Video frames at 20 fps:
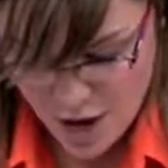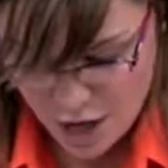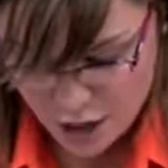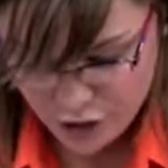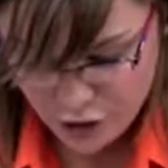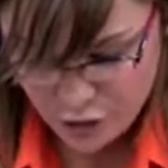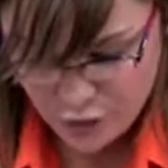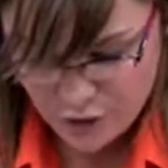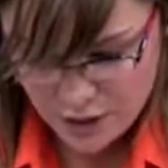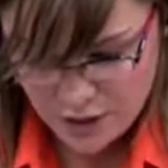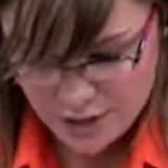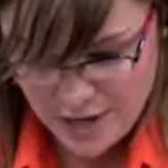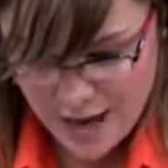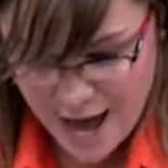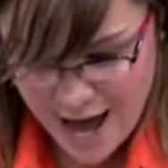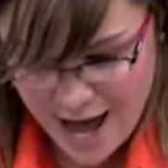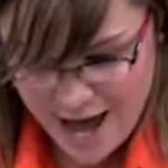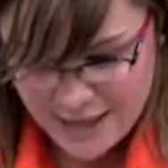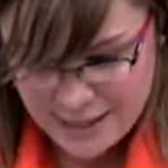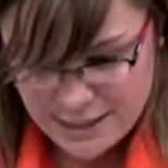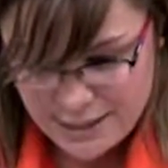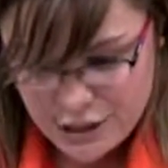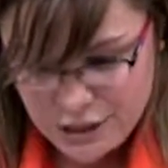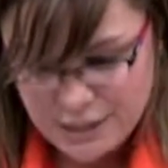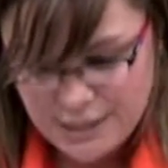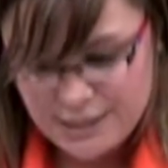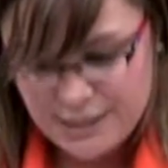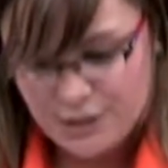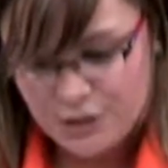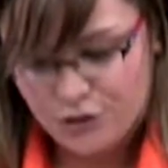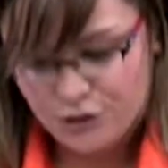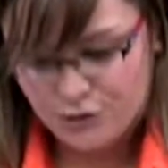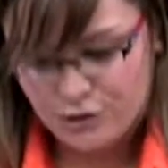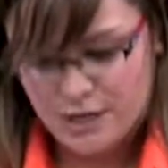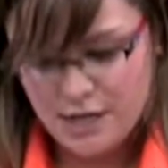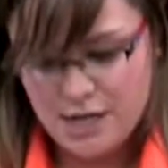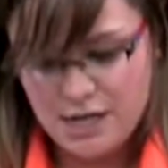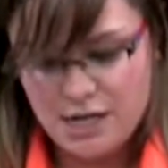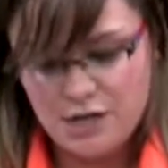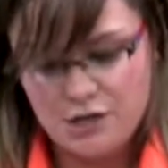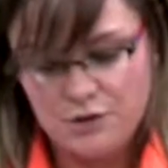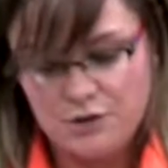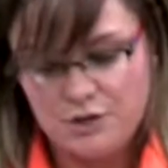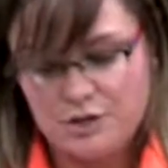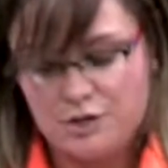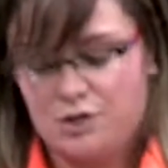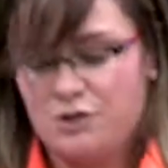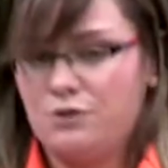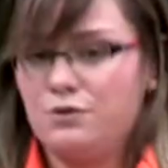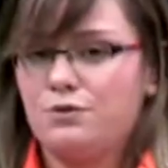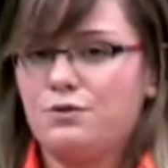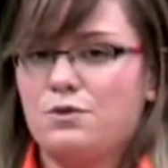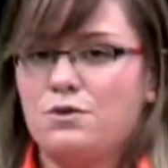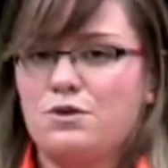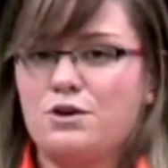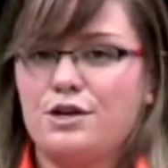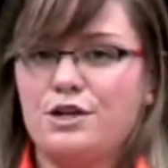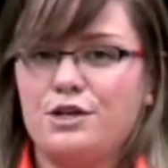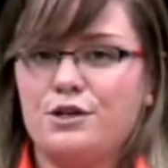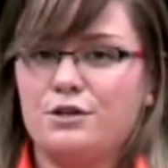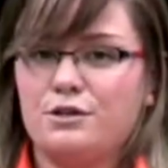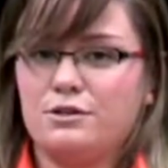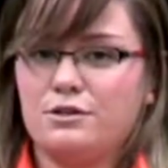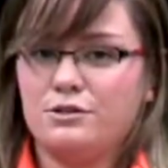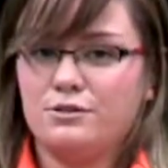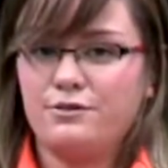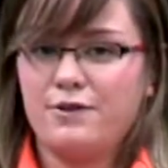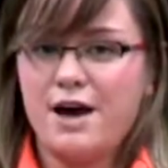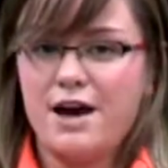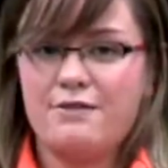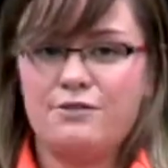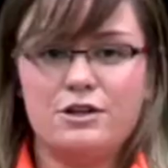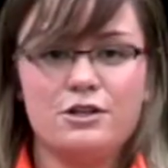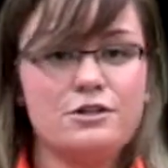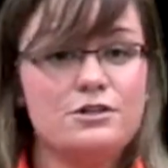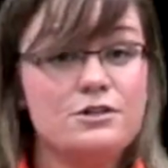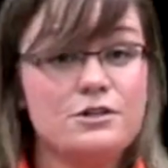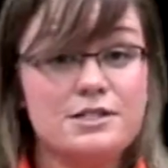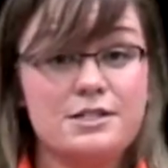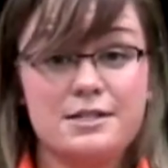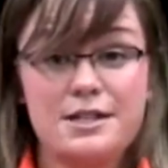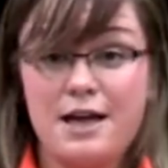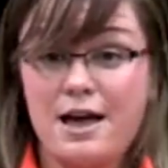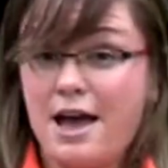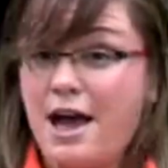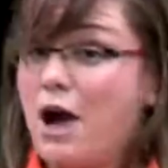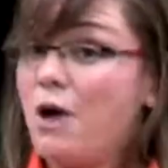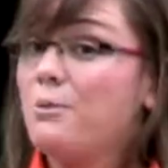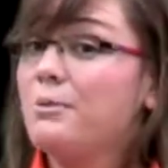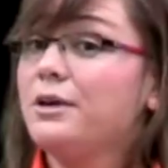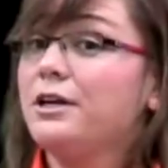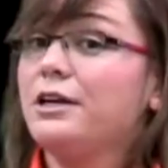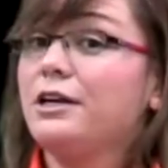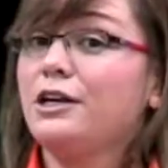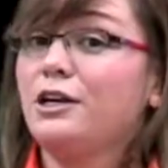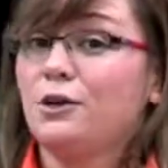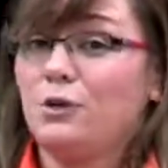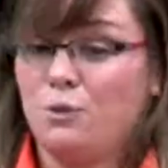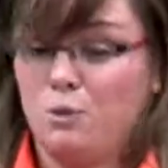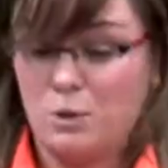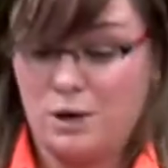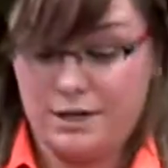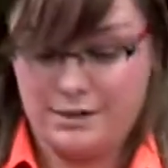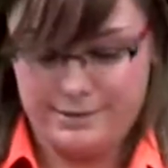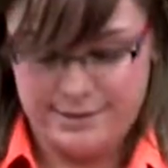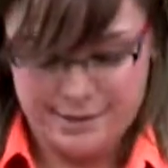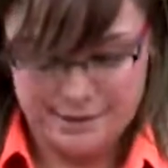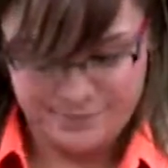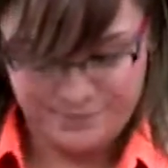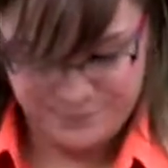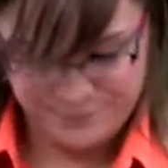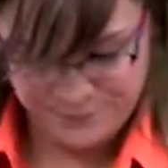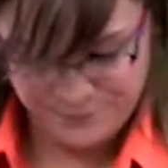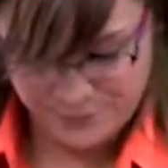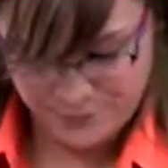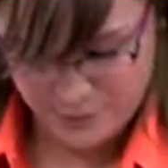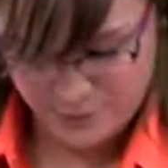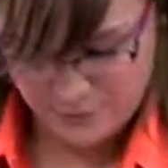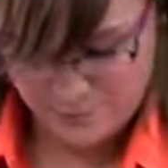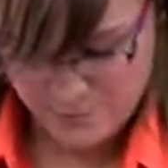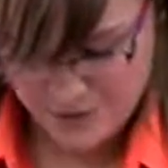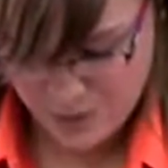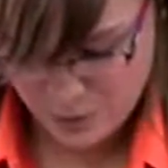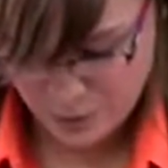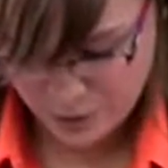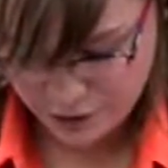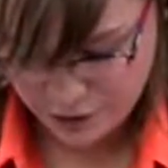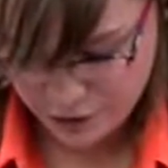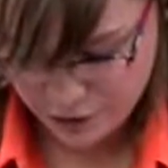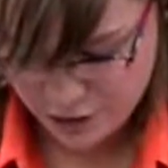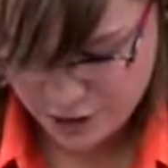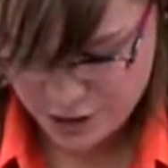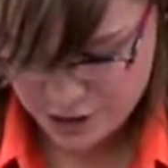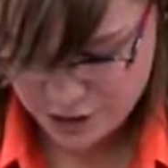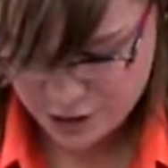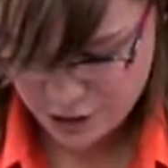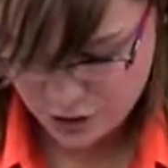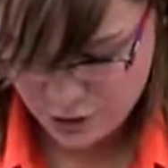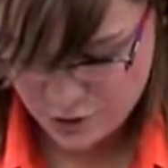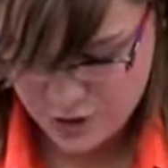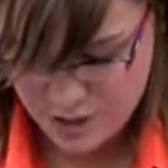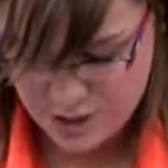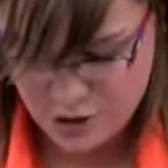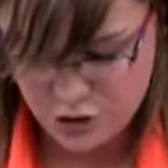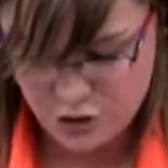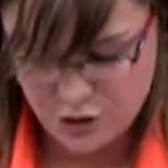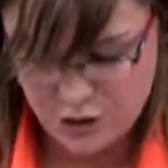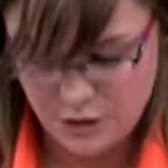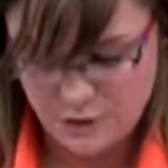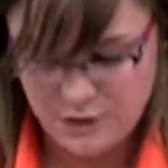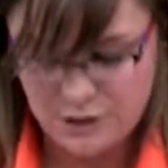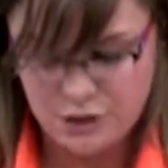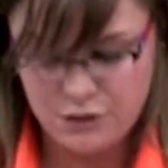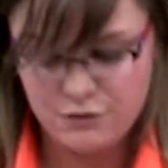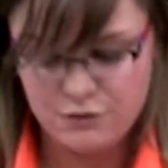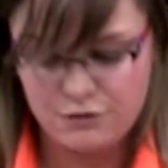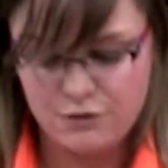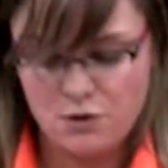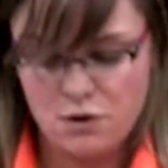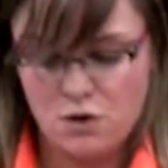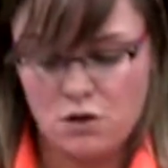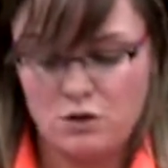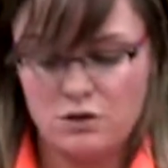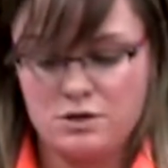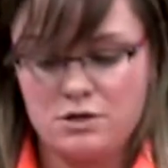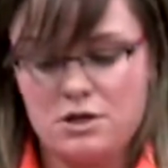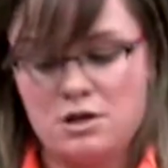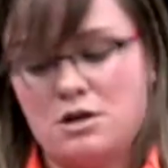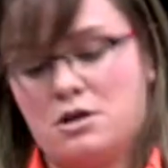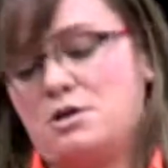I just did 3, you can do 4, you can do 5, you can do this how many you want. But what you're going to do is you're going to fold